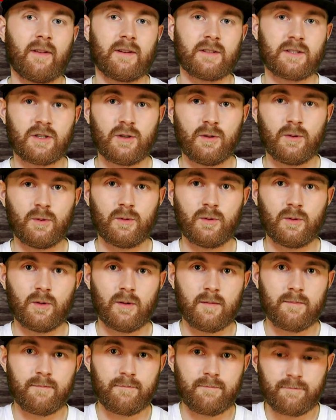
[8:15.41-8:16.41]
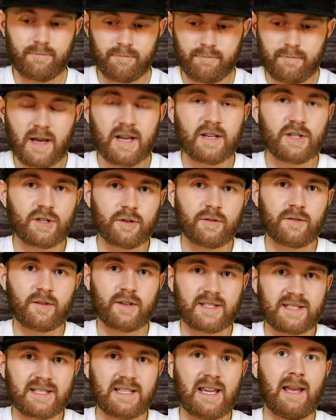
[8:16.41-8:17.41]
to measure
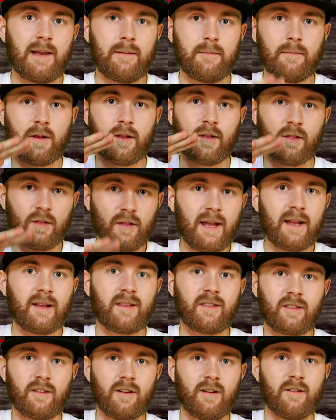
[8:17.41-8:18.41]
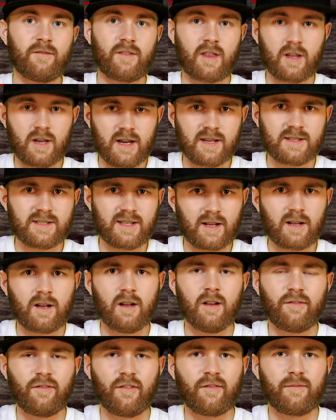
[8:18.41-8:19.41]
the same length as the
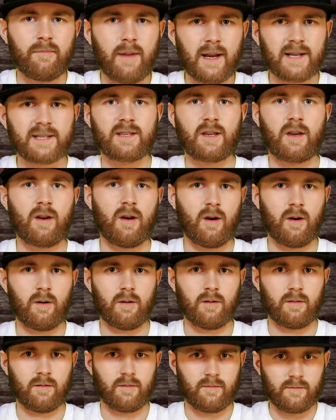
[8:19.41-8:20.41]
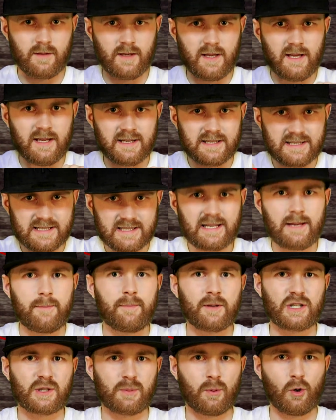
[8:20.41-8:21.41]
Gulf of Mexico in its
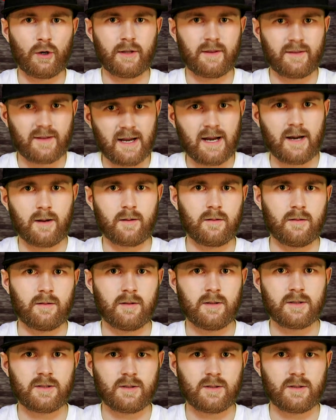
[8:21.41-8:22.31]
deepest point down?